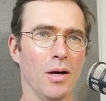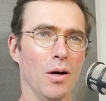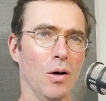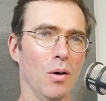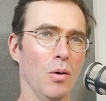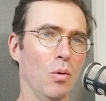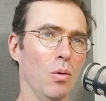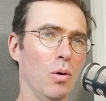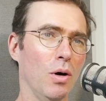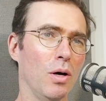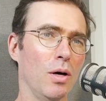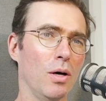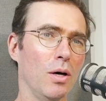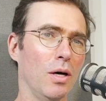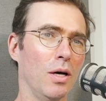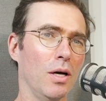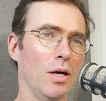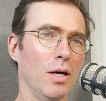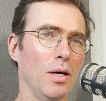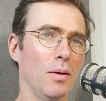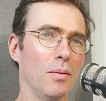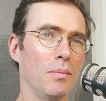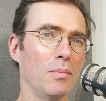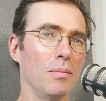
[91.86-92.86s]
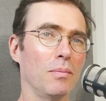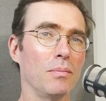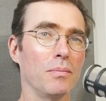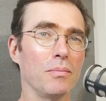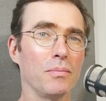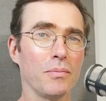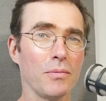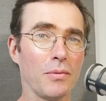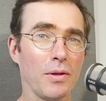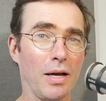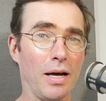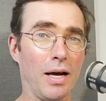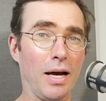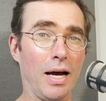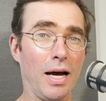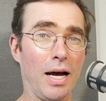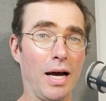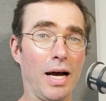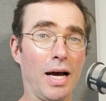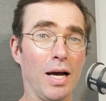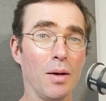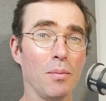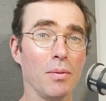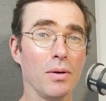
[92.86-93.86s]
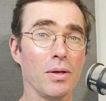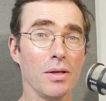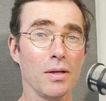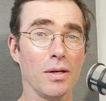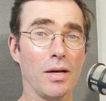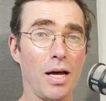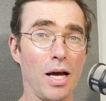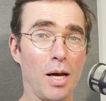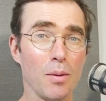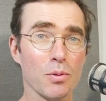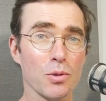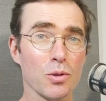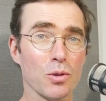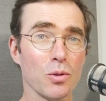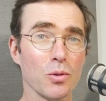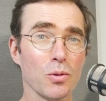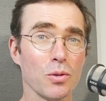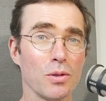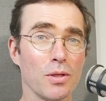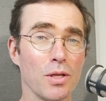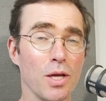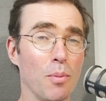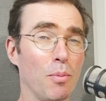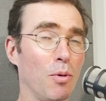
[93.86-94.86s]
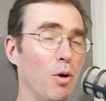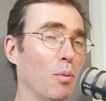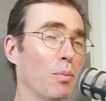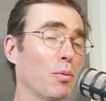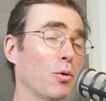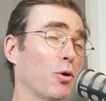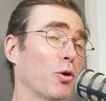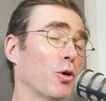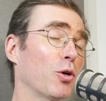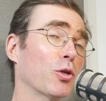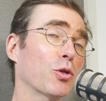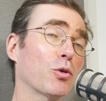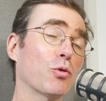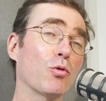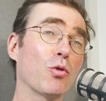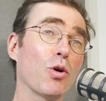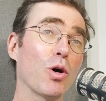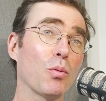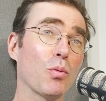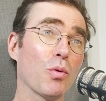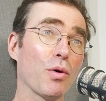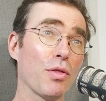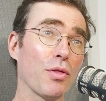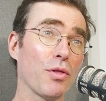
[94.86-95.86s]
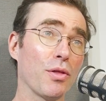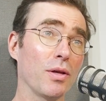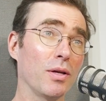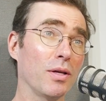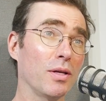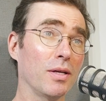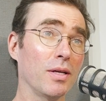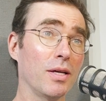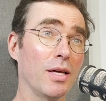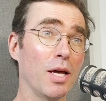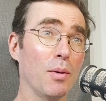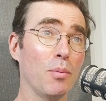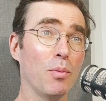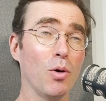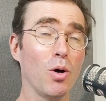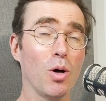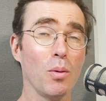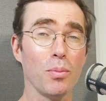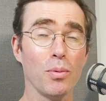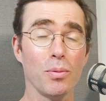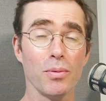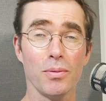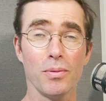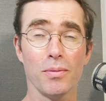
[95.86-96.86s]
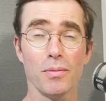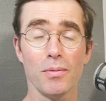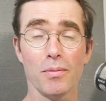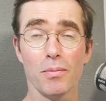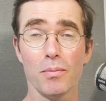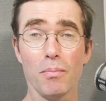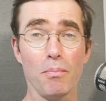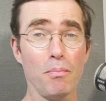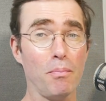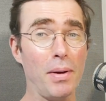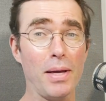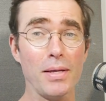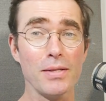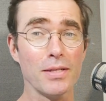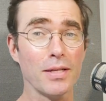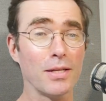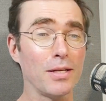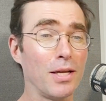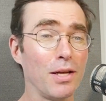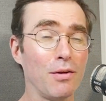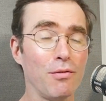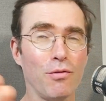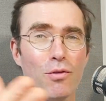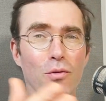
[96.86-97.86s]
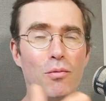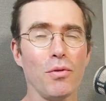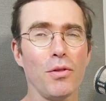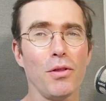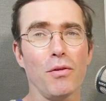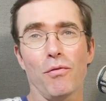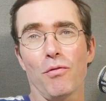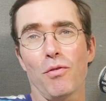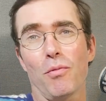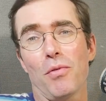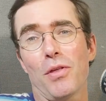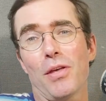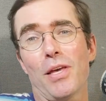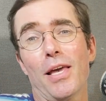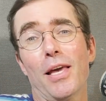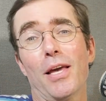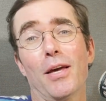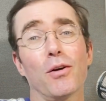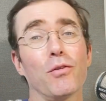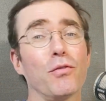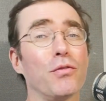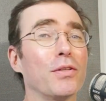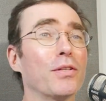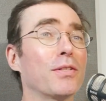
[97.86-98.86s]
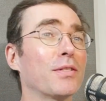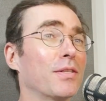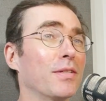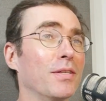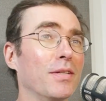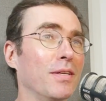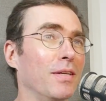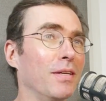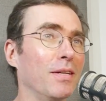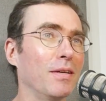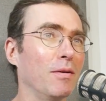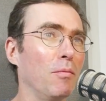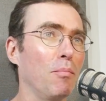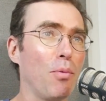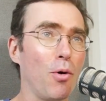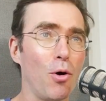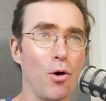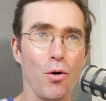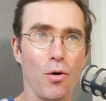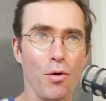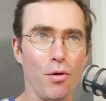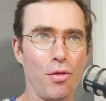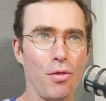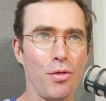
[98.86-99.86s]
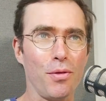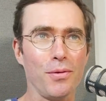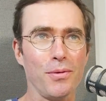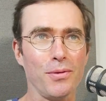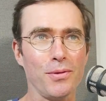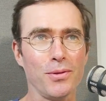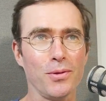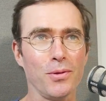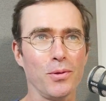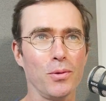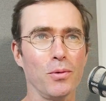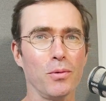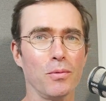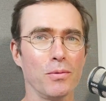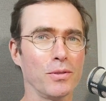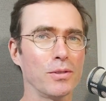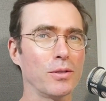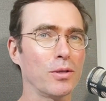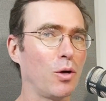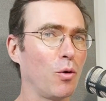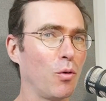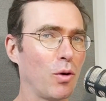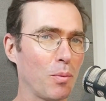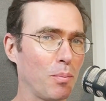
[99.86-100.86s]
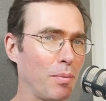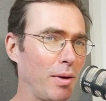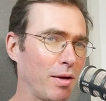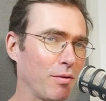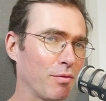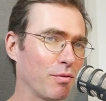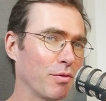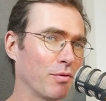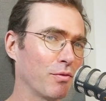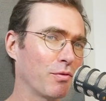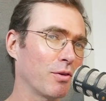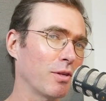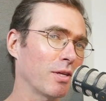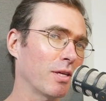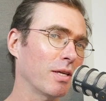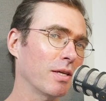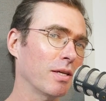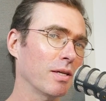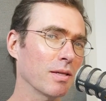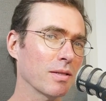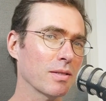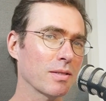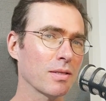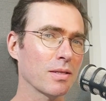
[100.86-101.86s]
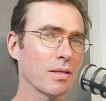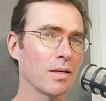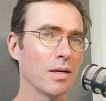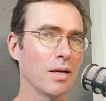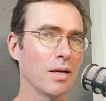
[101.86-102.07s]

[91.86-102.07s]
Well, I'm an absolute hip-hop nerd, grew up with hip-hop basically from the year of his birth, so going back 50 years.